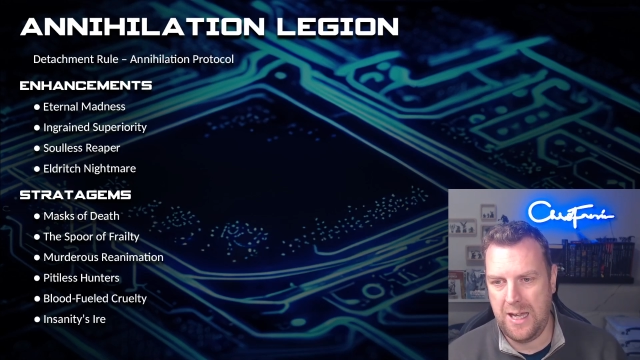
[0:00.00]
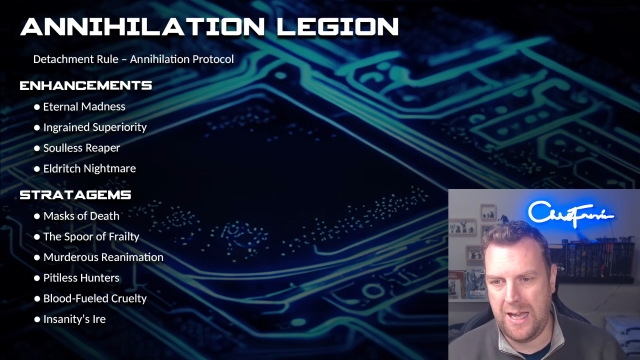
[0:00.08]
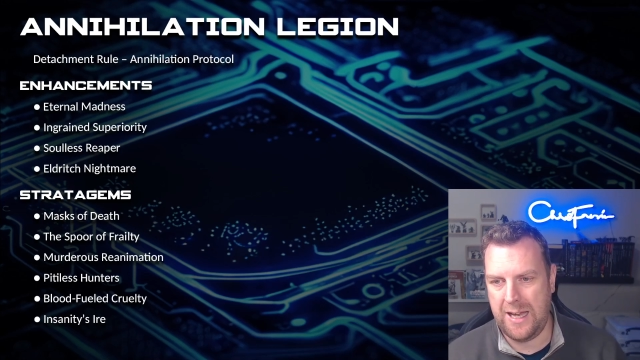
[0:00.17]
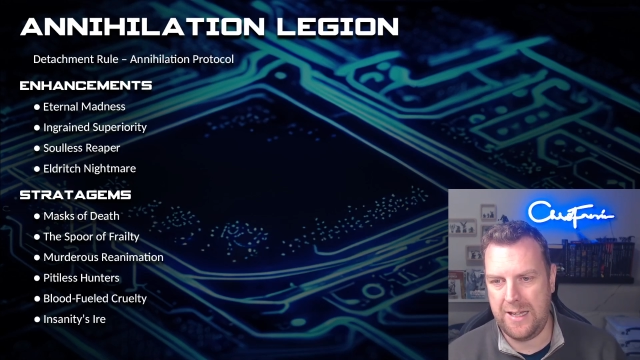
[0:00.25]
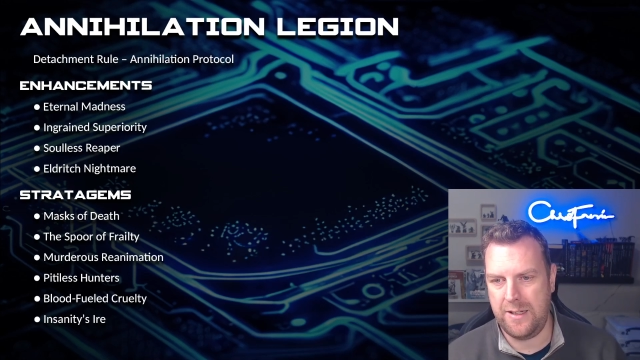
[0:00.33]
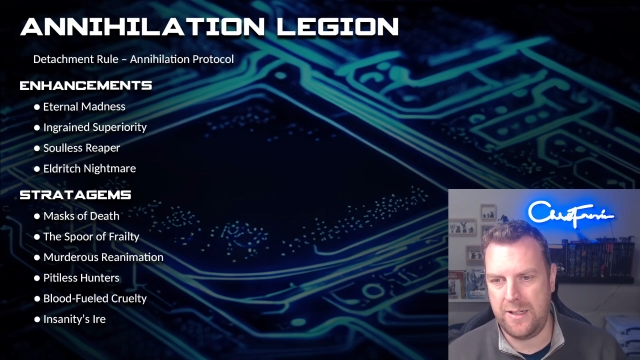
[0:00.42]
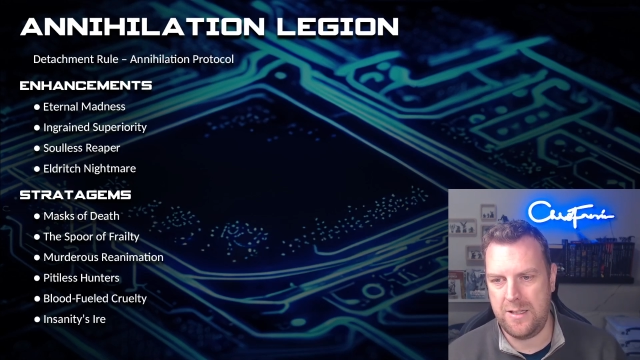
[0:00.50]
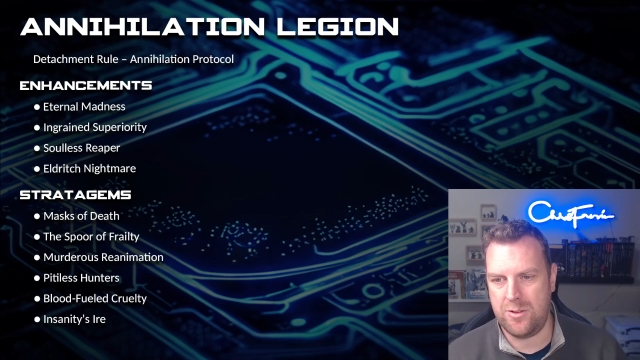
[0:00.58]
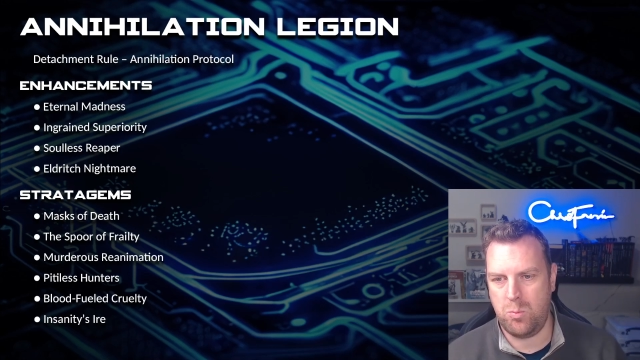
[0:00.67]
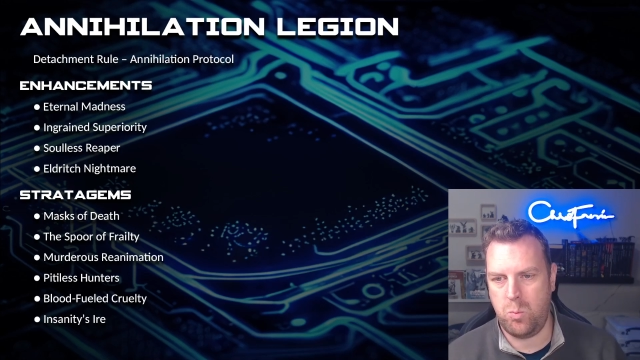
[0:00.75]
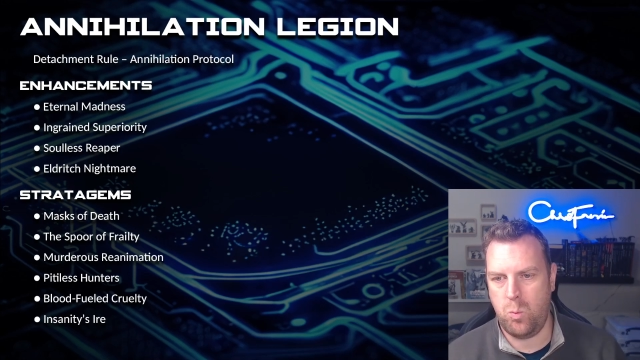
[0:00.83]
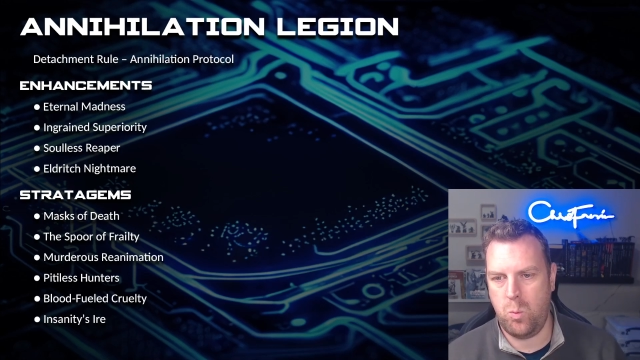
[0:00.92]
And
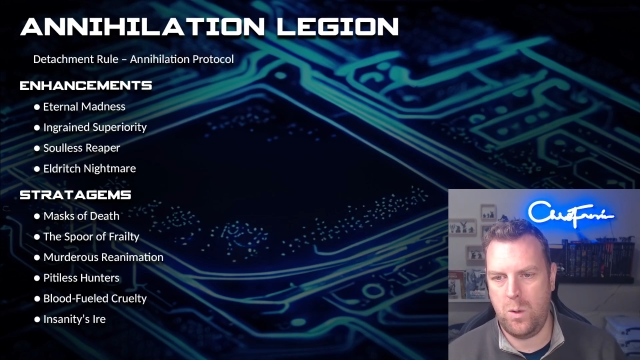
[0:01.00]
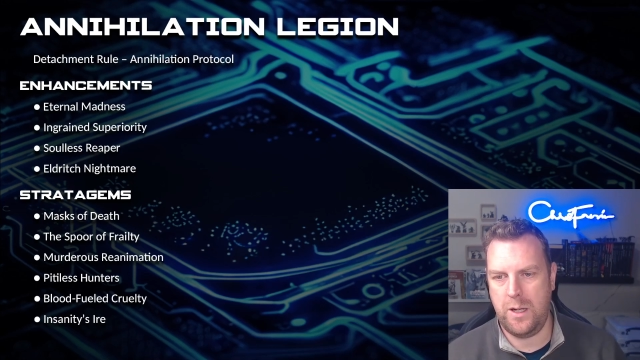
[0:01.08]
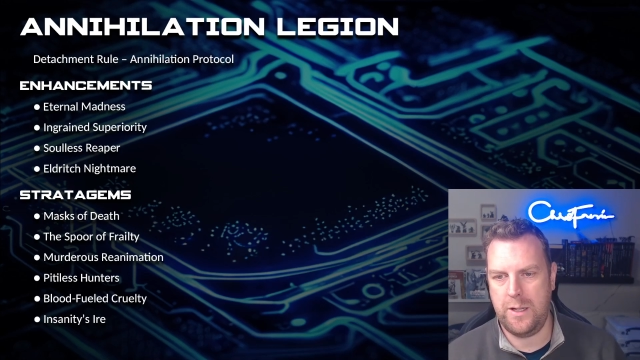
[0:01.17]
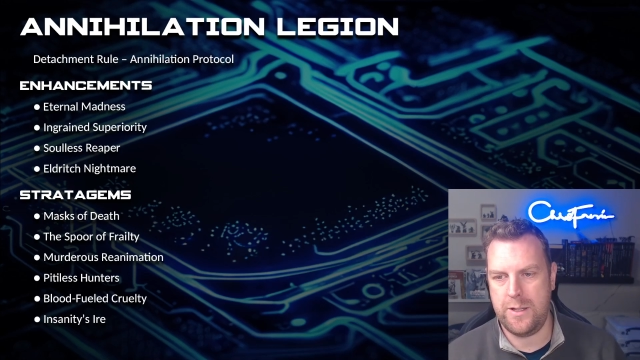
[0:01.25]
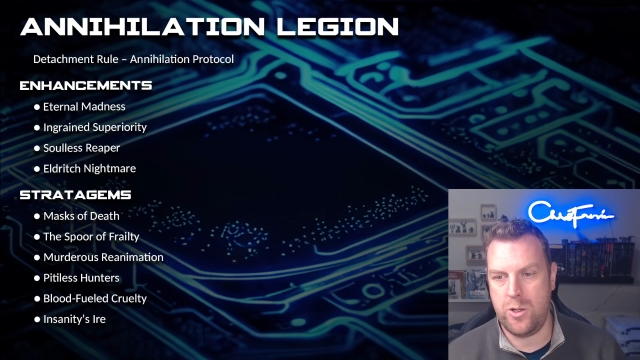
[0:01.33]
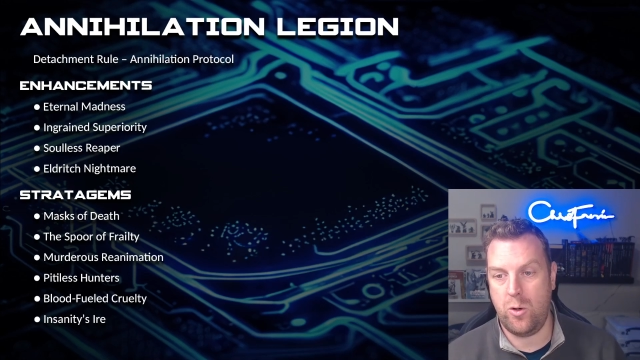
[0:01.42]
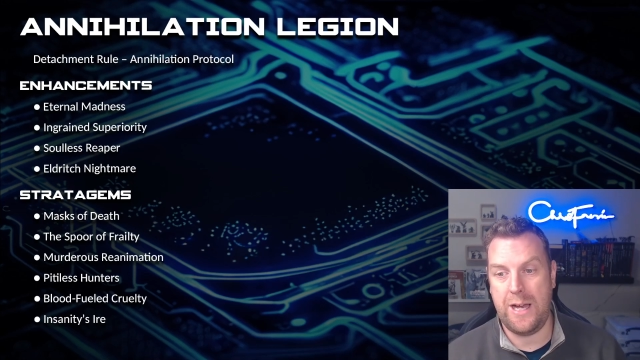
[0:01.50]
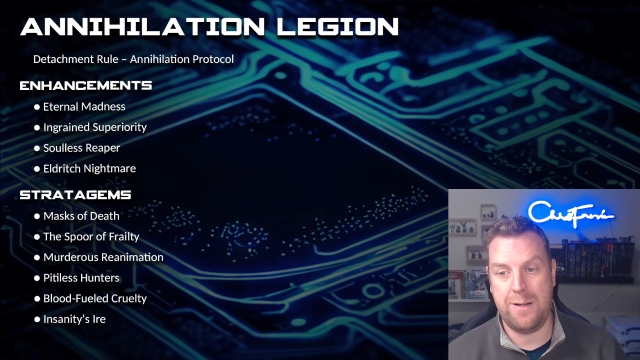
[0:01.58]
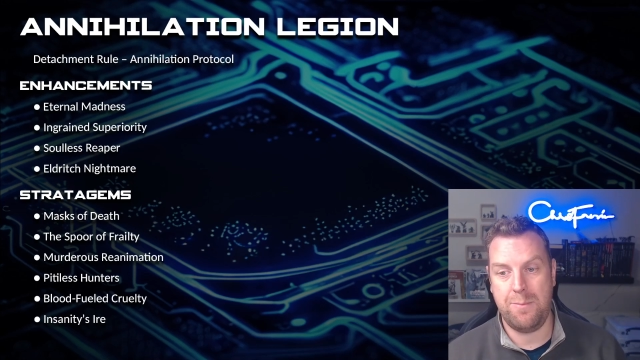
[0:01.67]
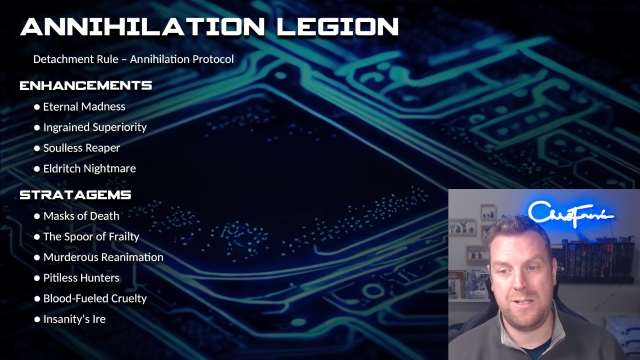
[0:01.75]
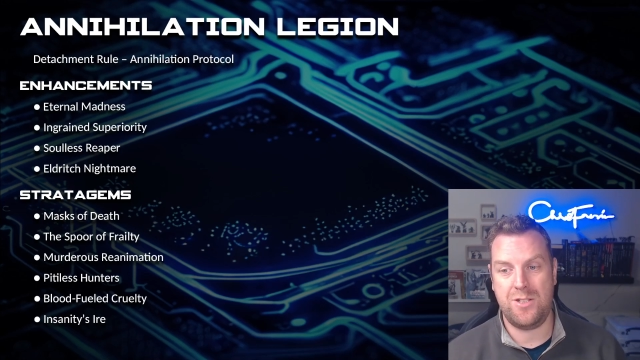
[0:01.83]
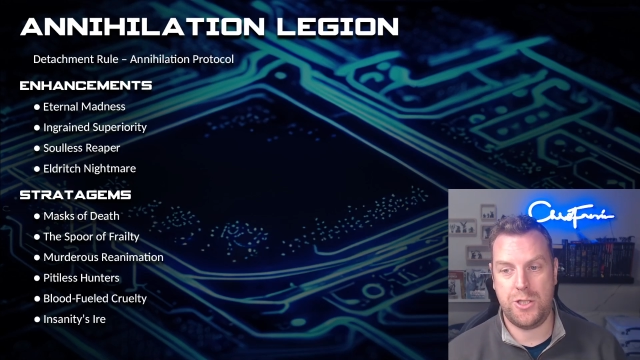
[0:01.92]
it's your
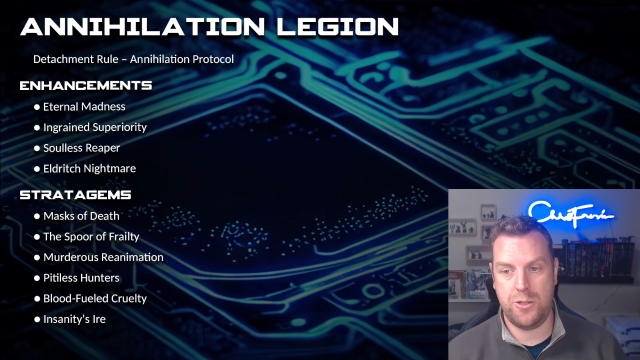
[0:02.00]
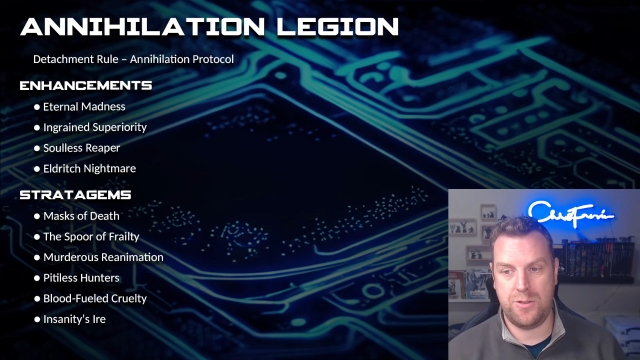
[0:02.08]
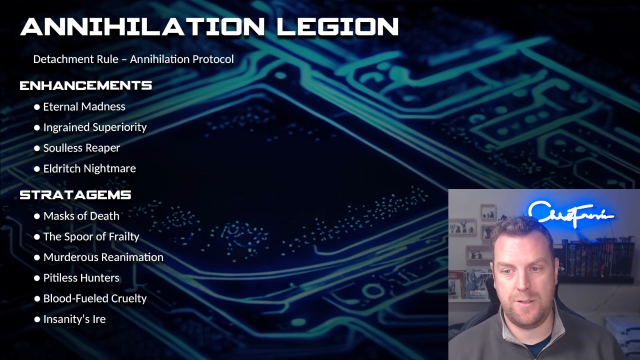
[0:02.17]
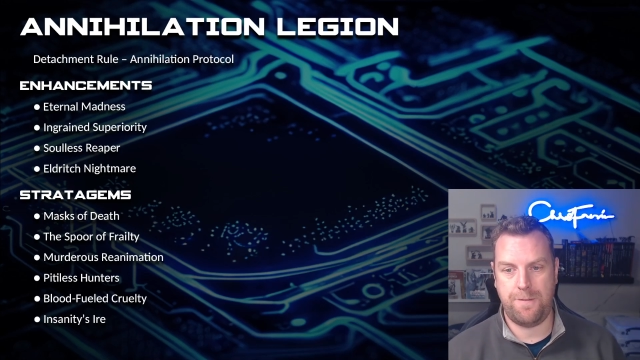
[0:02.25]
enemy's shooting